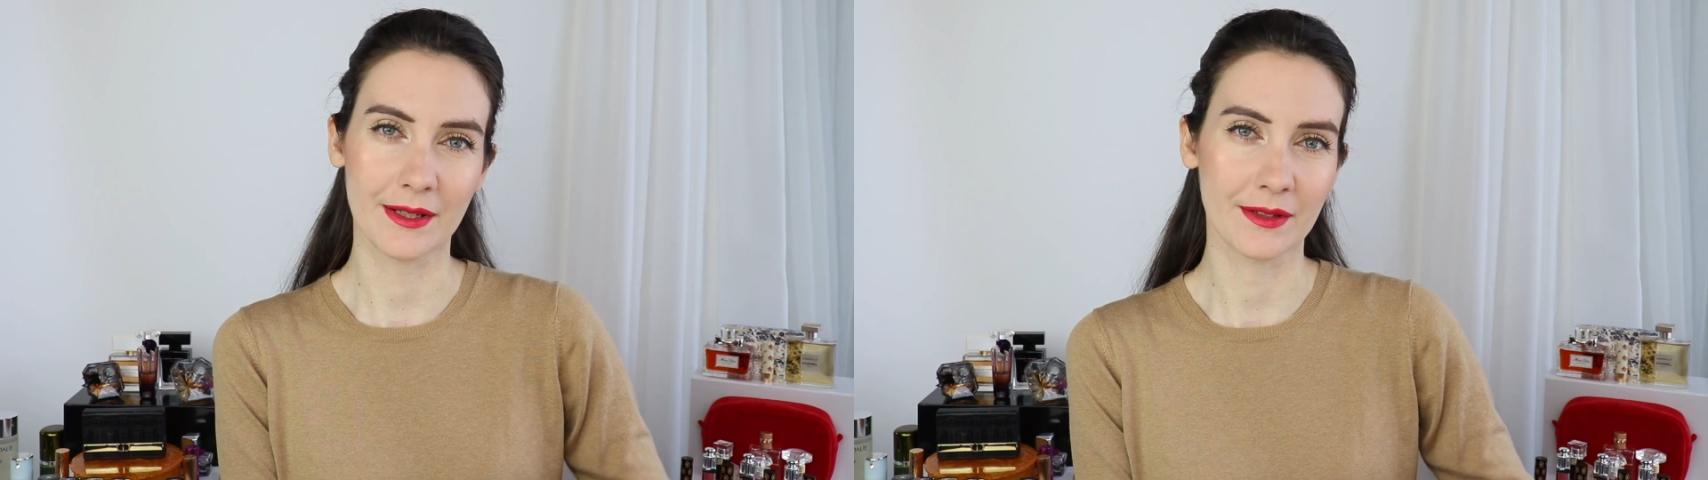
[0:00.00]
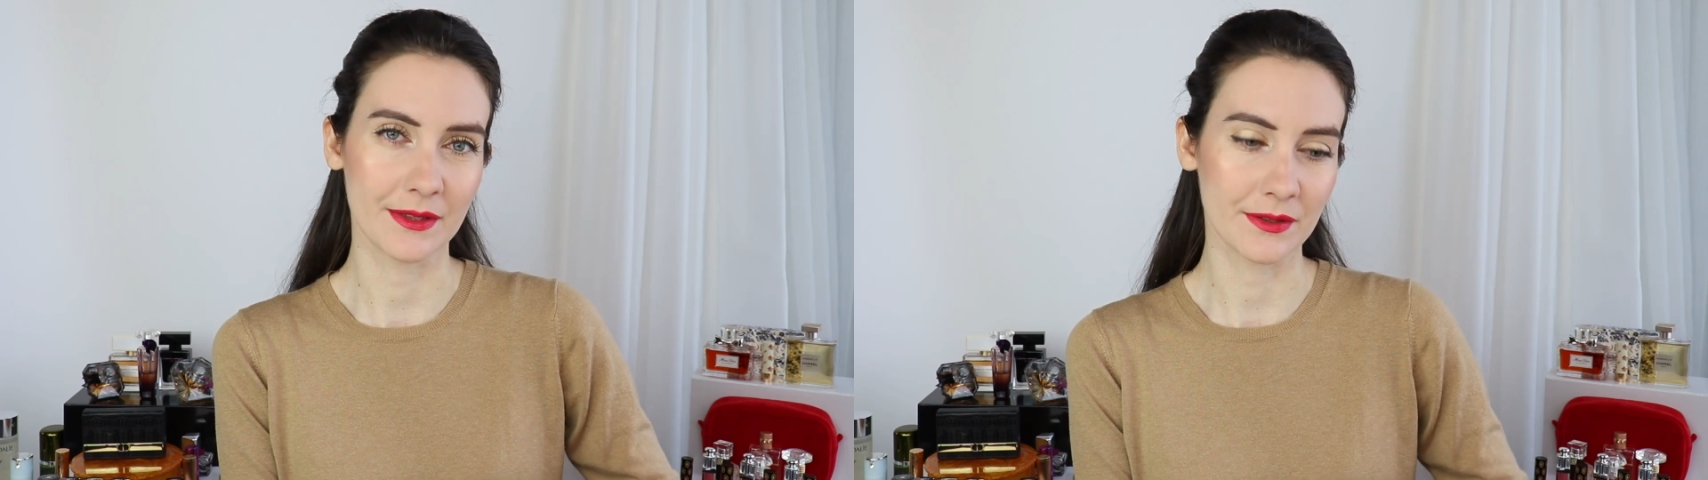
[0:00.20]

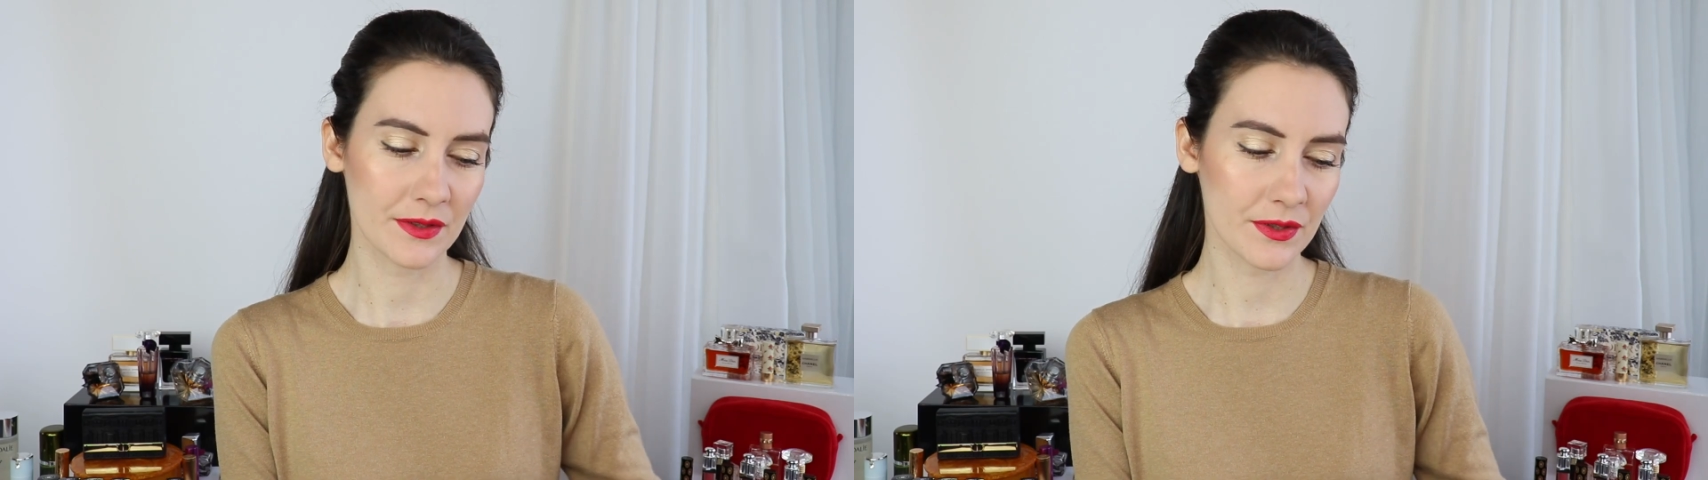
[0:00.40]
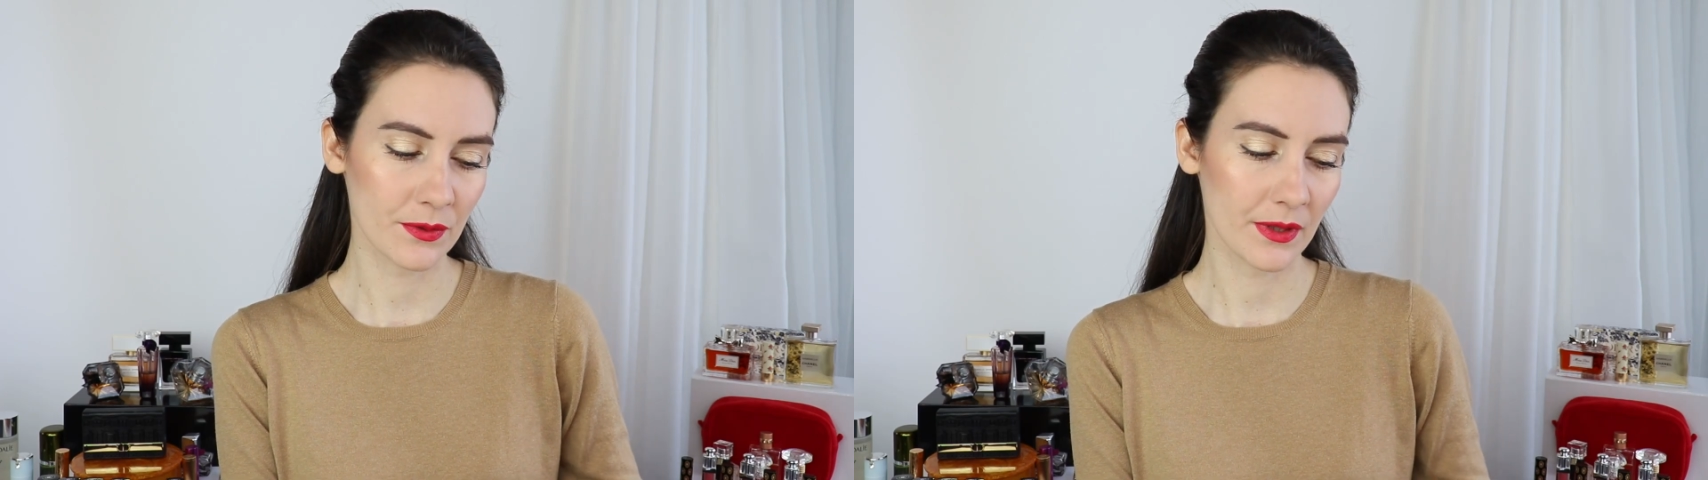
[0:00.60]

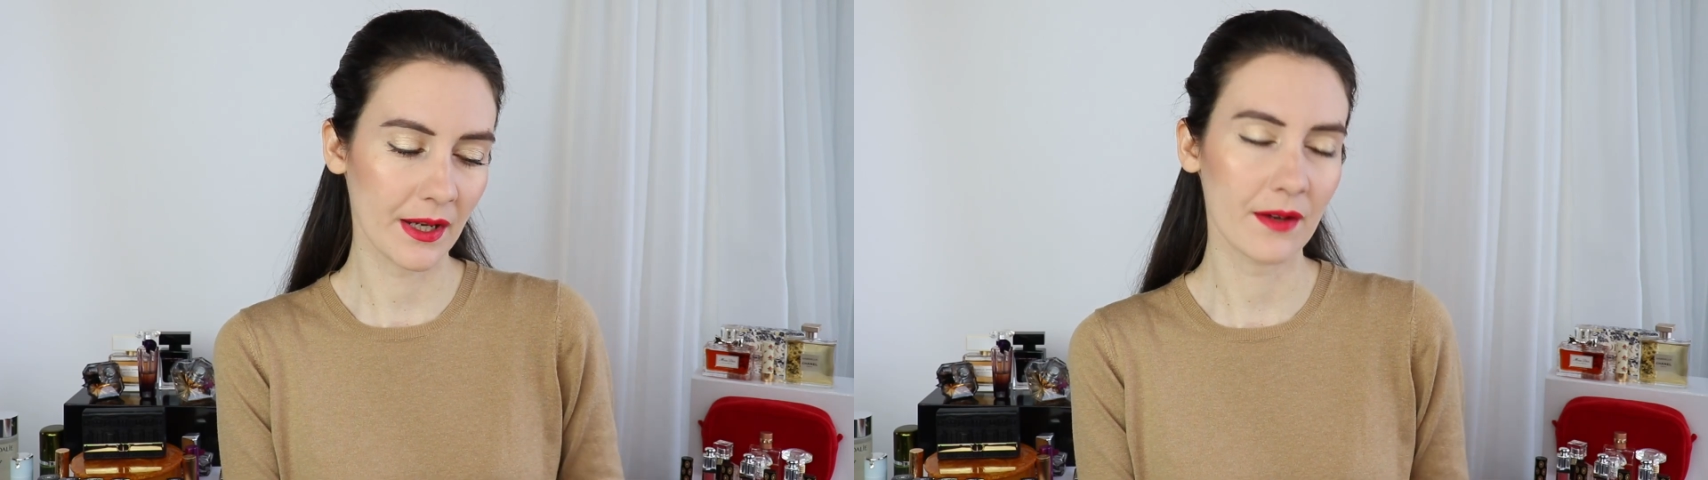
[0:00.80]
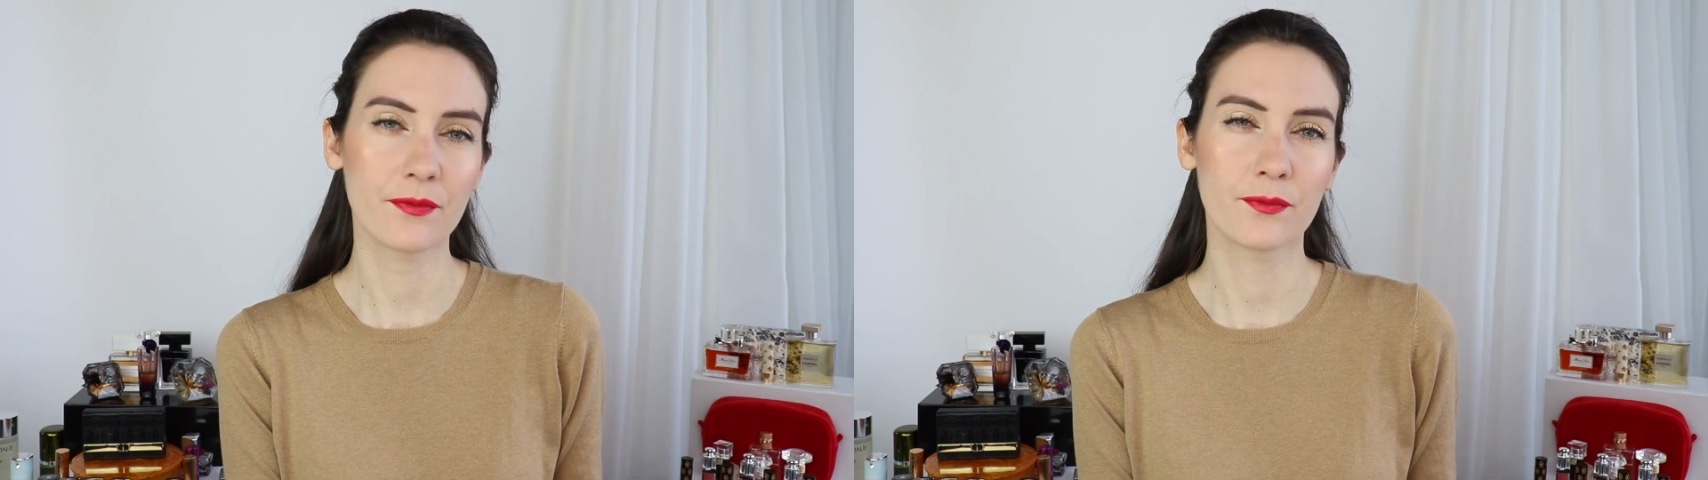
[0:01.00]
highlighters. So I
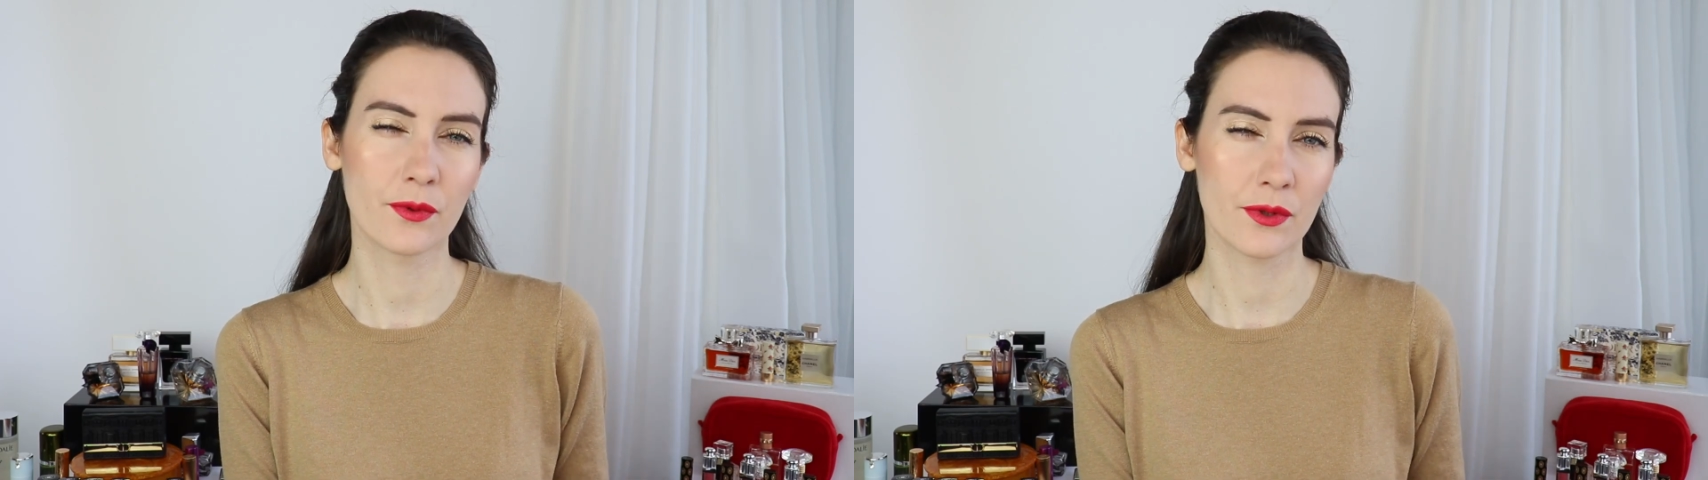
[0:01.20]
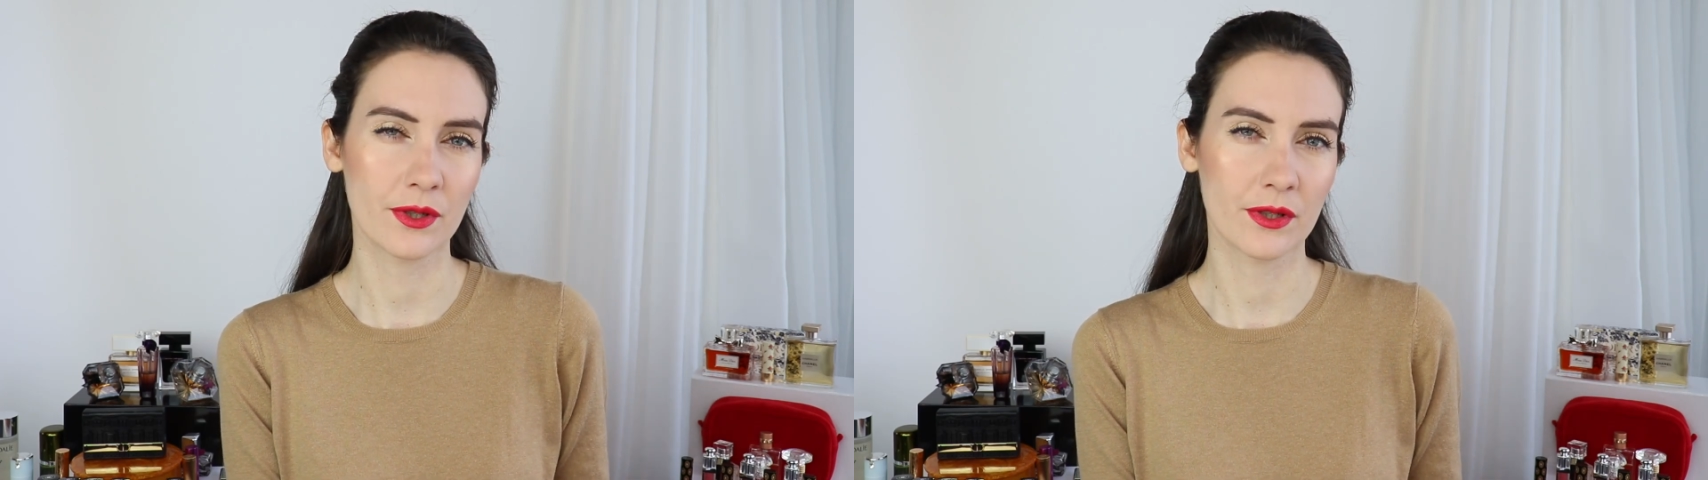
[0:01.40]
have
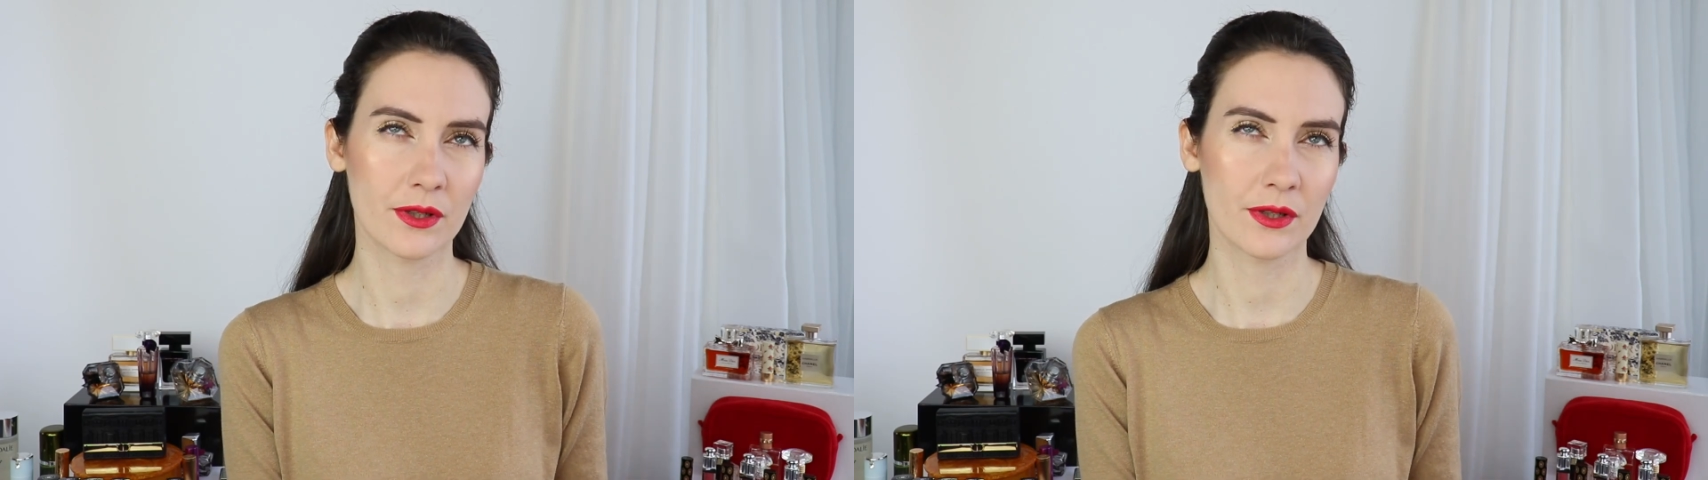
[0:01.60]
four